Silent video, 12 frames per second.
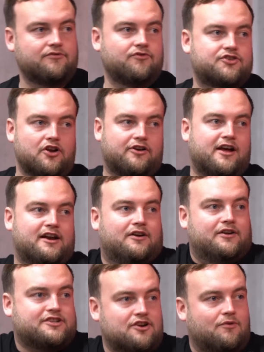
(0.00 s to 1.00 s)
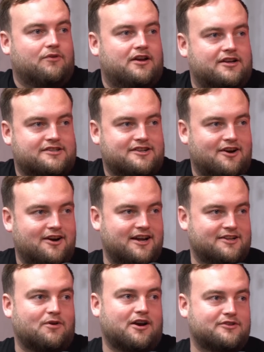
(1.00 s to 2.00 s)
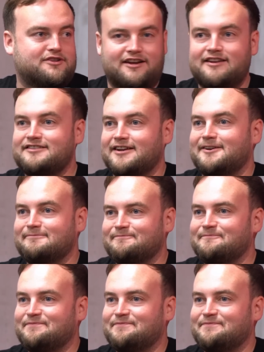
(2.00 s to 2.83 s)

It's not 9 out. It's not. It's 1 out of 10, isn't it?